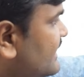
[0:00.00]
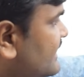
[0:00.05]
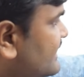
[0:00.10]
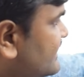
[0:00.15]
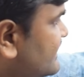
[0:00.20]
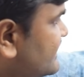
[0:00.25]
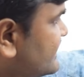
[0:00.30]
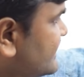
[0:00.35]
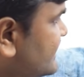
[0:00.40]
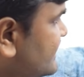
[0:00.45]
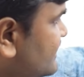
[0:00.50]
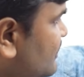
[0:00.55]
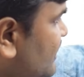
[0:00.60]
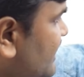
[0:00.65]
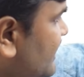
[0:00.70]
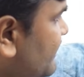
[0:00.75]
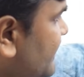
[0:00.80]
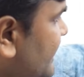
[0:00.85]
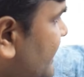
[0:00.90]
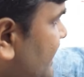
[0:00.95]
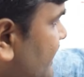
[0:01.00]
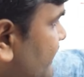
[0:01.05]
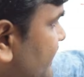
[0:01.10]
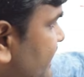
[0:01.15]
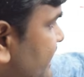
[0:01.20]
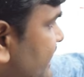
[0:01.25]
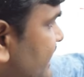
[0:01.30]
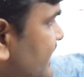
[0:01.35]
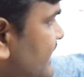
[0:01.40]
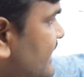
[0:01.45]
this is one
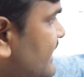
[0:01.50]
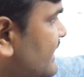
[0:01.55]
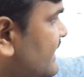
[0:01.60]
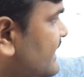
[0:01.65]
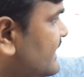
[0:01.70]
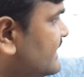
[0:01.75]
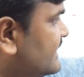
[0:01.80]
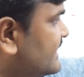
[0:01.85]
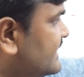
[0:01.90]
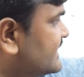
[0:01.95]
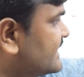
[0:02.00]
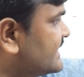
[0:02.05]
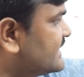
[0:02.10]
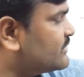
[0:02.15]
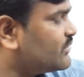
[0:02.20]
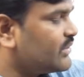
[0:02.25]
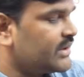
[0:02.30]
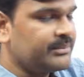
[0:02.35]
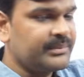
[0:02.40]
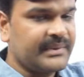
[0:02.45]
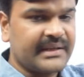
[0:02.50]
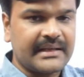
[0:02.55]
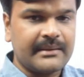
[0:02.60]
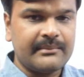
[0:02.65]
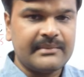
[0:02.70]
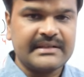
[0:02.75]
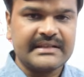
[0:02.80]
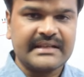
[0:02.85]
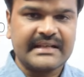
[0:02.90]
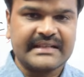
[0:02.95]
parameter, this is one
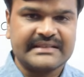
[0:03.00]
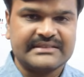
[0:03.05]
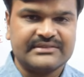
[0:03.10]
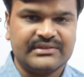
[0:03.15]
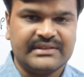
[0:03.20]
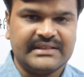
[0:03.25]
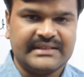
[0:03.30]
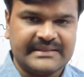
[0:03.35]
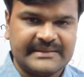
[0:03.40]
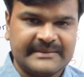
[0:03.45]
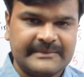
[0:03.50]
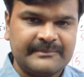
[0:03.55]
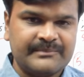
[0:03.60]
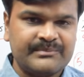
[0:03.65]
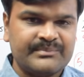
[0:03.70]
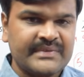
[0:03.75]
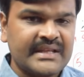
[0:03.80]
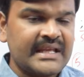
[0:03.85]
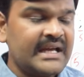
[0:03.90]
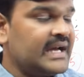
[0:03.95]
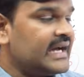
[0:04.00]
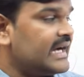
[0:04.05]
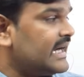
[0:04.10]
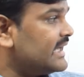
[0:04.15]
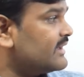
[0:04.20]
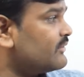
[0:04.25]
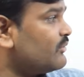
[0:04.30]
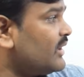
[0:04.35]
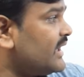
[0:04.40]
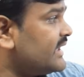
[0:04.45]
parameter actually,
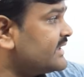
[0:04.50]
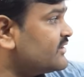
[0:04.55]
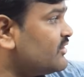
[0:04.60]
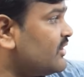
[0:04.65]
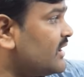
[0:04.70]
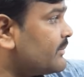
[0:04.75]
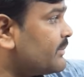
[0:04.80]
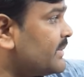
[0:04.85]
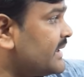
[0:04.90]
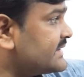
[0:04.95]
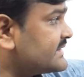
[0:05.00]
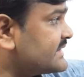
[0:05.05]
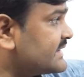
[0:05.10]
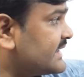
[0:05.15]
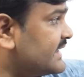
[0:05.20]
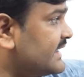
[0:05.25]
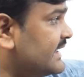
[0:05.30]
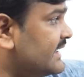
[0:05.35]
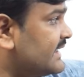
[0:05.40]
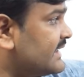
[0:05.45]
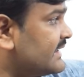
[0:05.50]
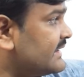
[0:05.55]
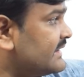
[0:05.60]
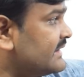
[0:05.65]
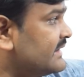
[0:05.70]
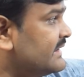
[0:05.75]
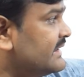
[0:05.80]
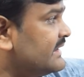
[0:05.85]
and what you are passing here?